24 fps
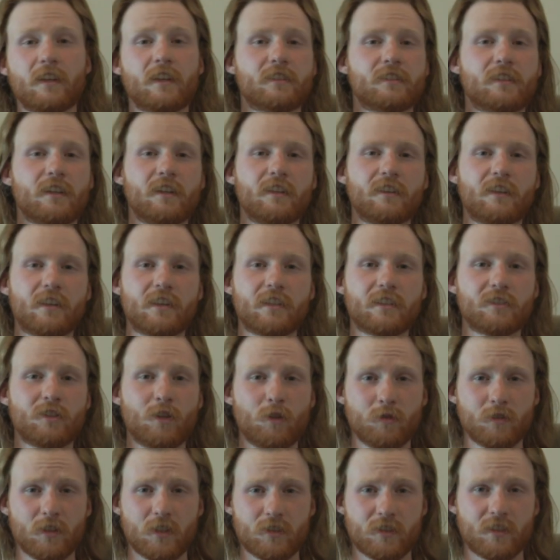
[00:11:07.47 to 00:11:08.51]
They say that there's
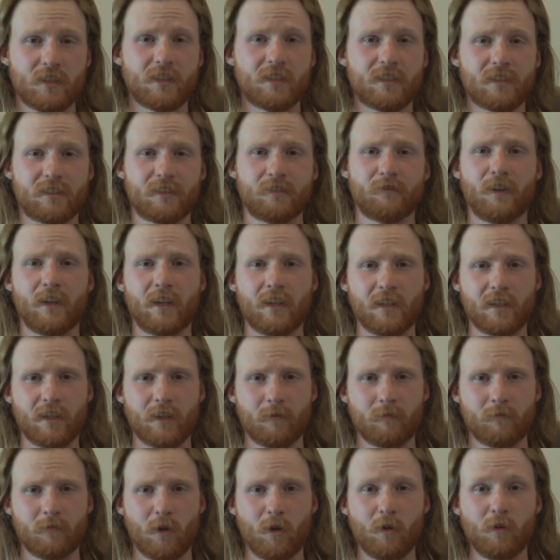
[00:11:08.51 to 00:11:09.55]
no such thing as
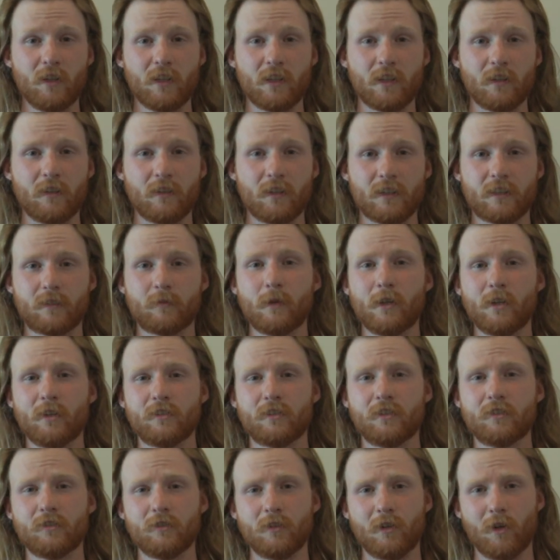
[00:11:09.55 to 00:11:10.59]
failure, only
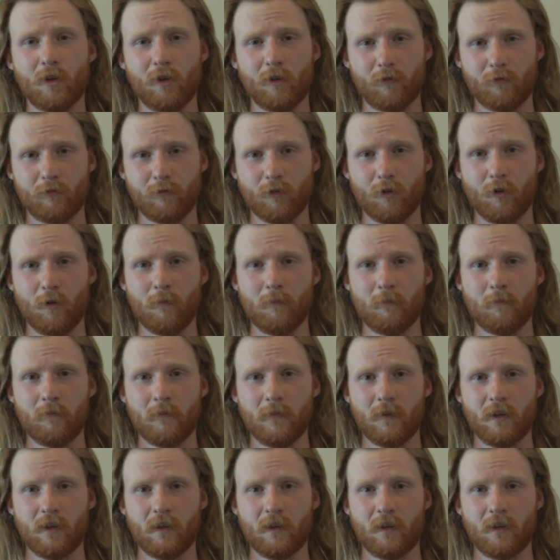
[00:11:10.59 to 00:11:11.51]
experiences you learn from.